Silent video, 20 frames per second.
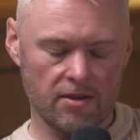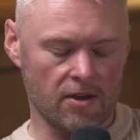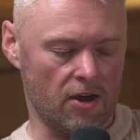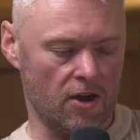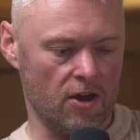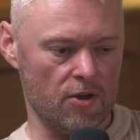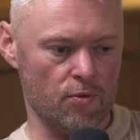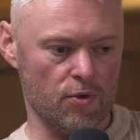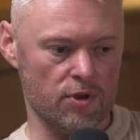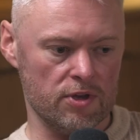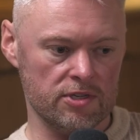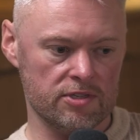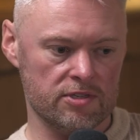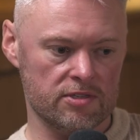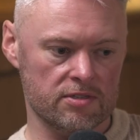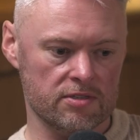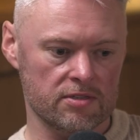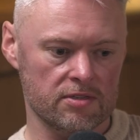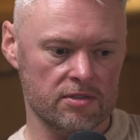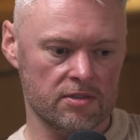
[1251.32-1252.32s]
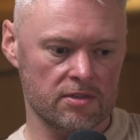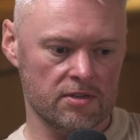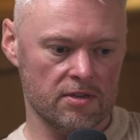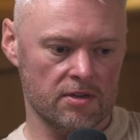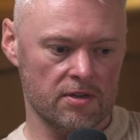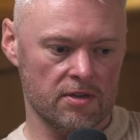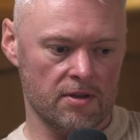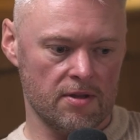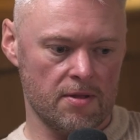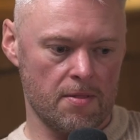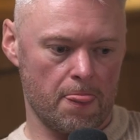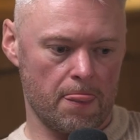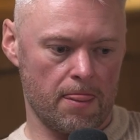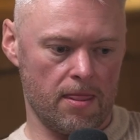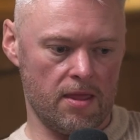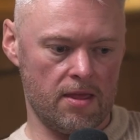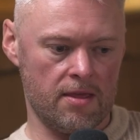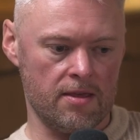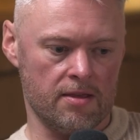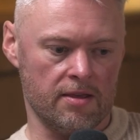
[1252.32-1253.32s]
I was,
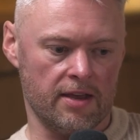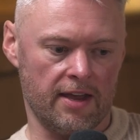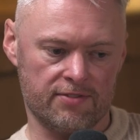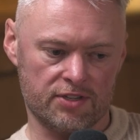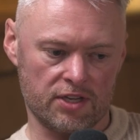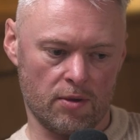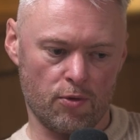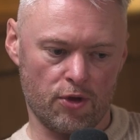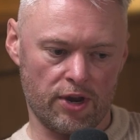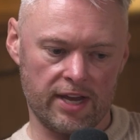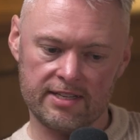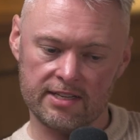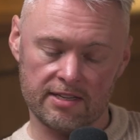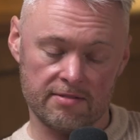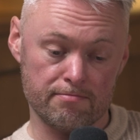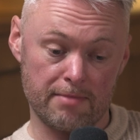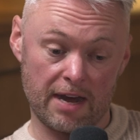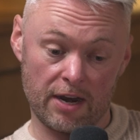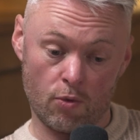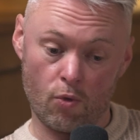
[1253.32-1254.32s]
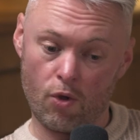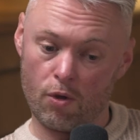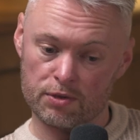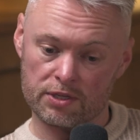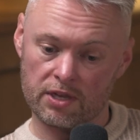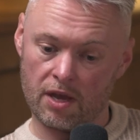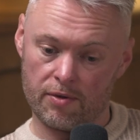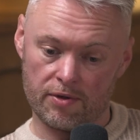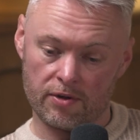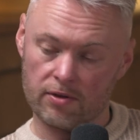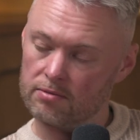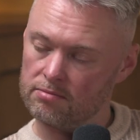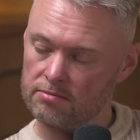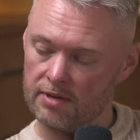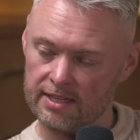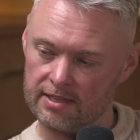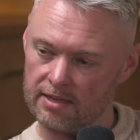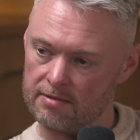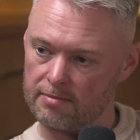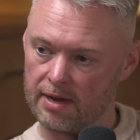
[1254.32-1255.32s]
it didn't matter what was going on.
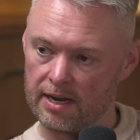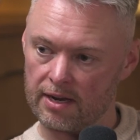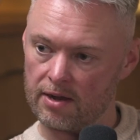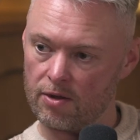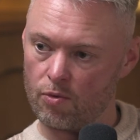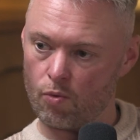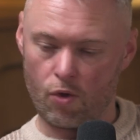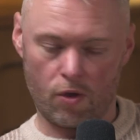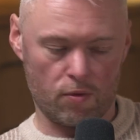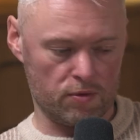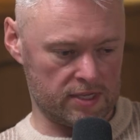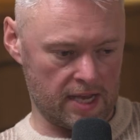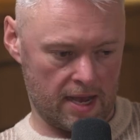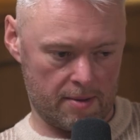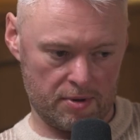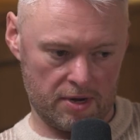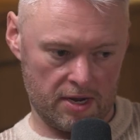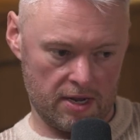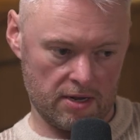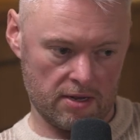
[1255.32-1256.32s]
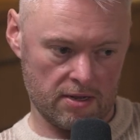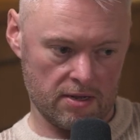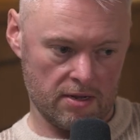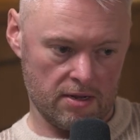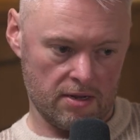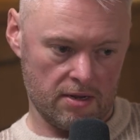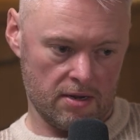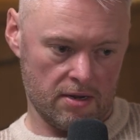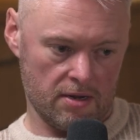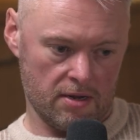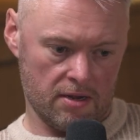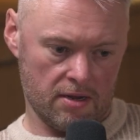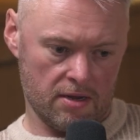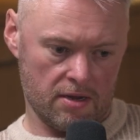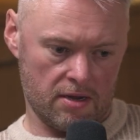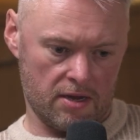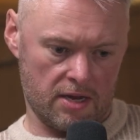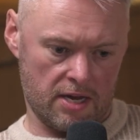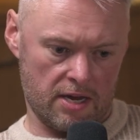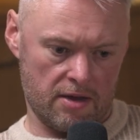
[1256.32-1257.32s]
It didn't matter what was happening.
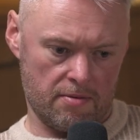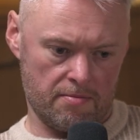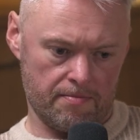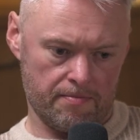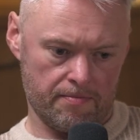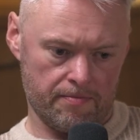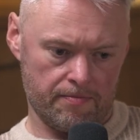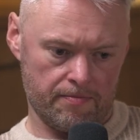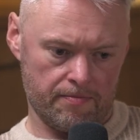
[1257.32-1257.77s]
If